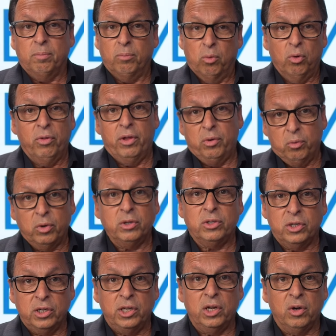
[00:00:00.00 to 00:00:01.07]
more than
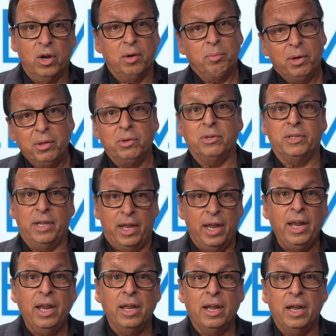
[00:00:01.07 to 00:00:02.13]
once a year on Mother's
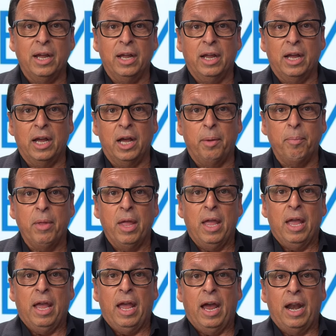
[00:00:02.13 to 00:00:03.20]
Day. Um,
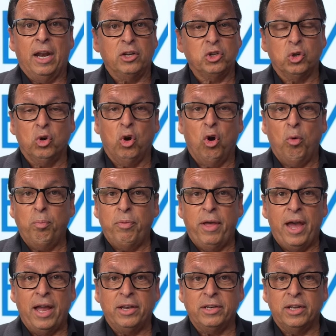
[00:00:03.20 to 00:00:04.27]
and I sure hope
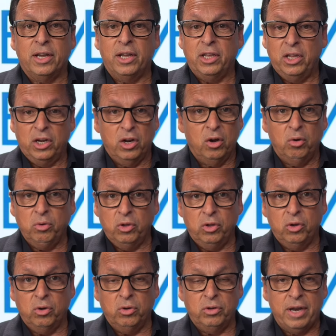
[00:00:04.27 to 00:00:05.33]
that uh, you know
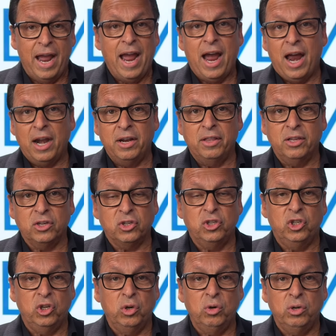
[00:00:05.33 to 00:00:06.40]
your dad this
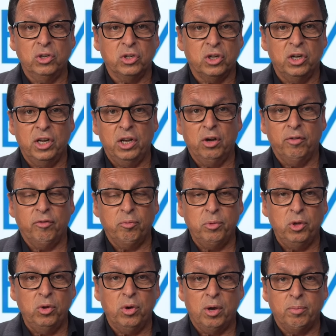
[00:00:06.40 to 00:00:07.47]
June is going to hear
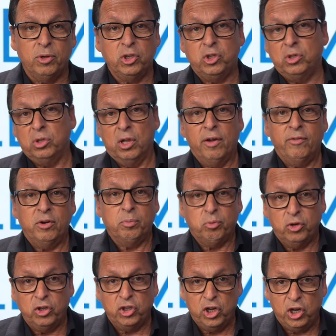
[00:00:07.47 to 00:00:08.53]
from you how much you love and
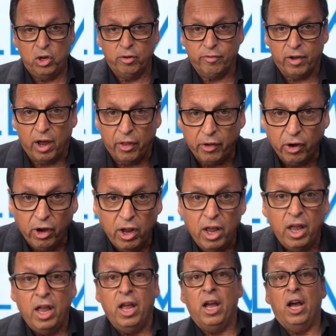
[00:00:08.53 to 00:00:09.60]
appreciate your father,
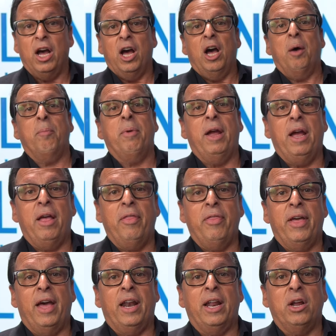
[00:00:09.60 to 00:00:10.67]
um,
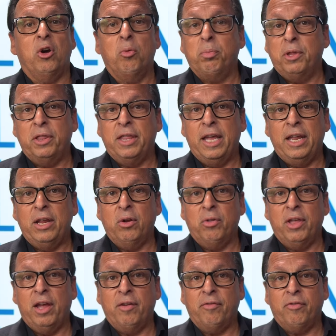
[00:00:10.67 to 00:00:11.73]
and that I hope that they
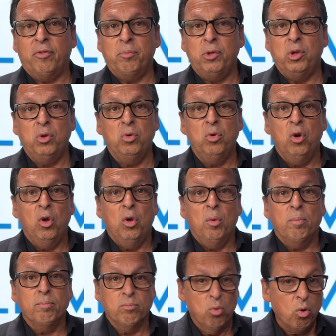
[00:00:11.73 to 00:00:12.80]
hear that from you
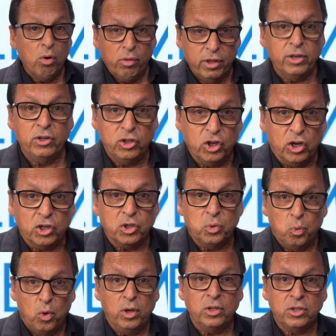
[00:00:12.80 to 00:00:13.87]
more than
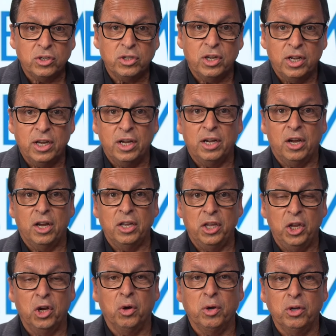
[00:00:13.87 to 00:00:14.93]
just once uh, a
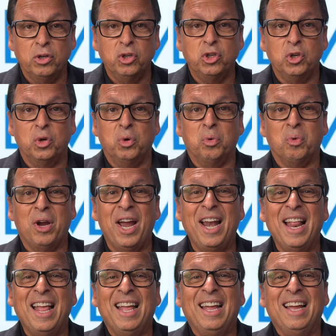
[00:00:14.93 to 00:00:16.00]
year in June,
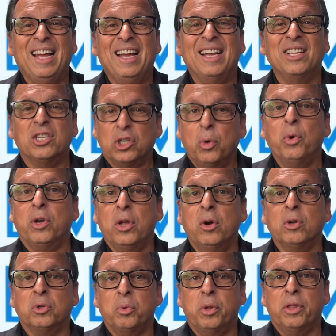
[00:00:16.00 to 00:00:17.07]
right? And so it
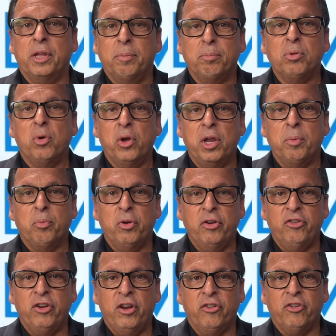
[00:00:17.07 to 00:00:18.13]
goes with Employee
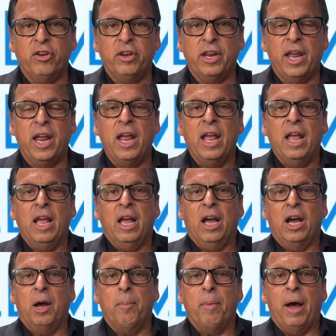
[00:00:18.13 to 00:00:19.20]
Appreciation Day.
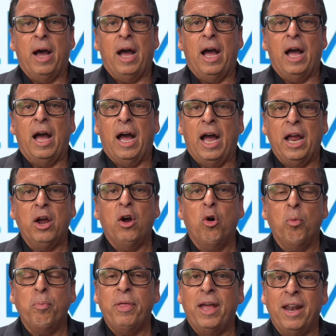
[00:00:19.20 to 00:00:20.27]
Um, I, I
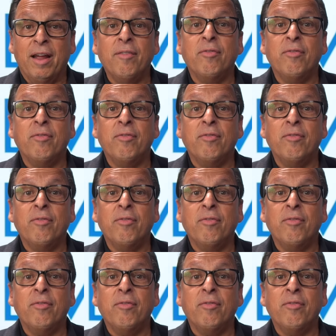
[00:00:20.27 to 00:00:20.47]
hope that